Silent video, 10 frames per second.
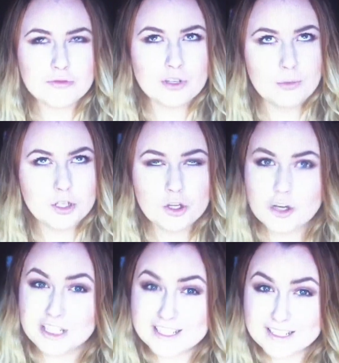to film
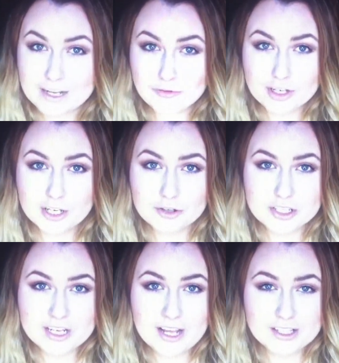another sit-down video
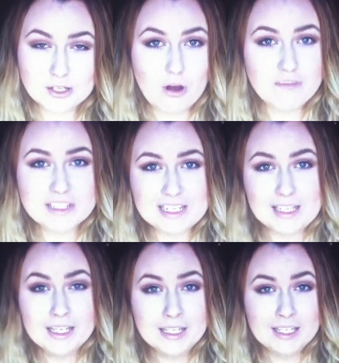today, so obviously
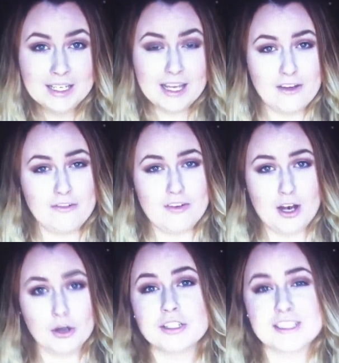if
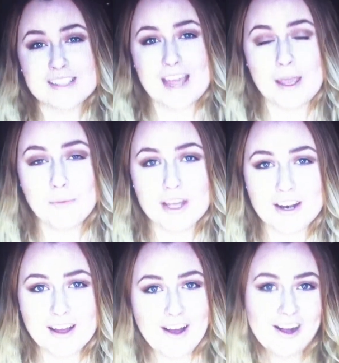I look the same in
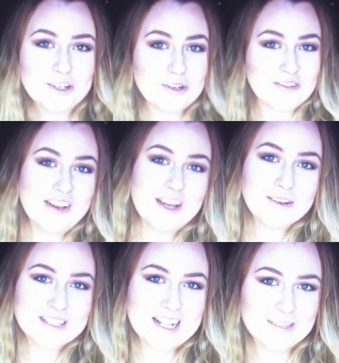all three
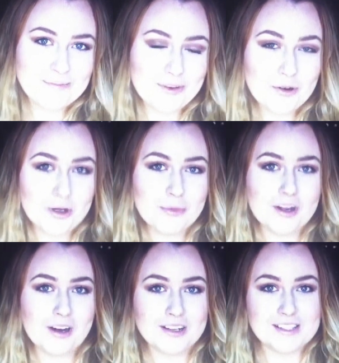videos, that's purely
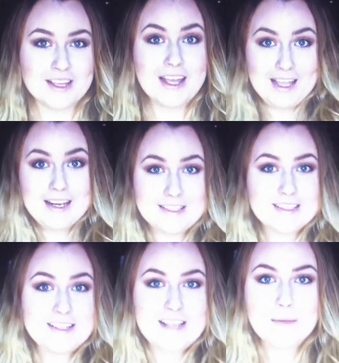because
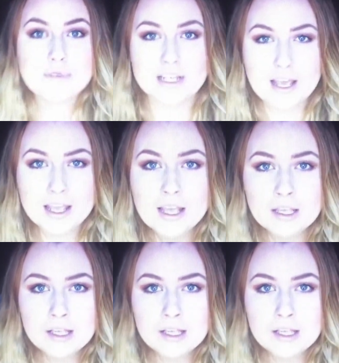it's the same day.